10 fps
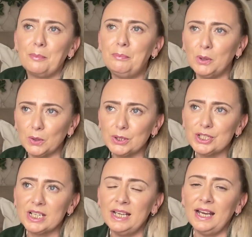But
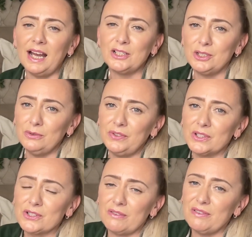I do feel
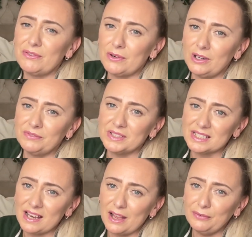sorry for all of the
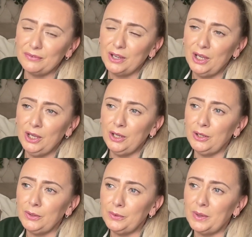staff
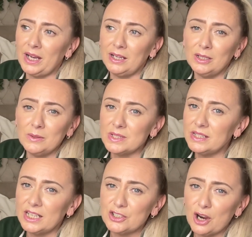who are losing
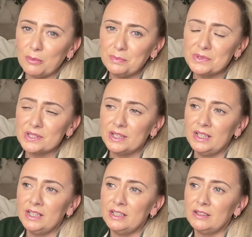their jobs.
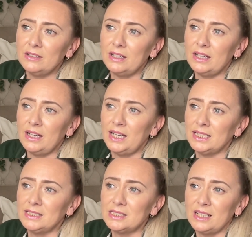
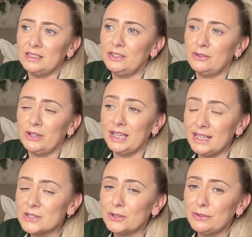And, you know, it
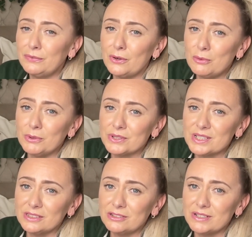is only 4 months
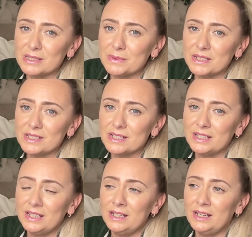till Christmas.
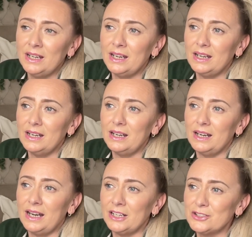
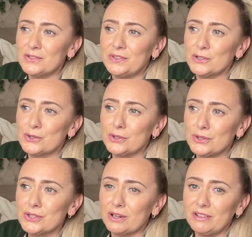And I just feel so
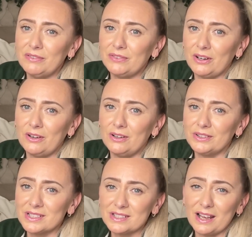sorry for the
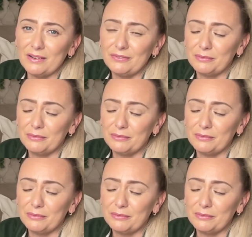staff.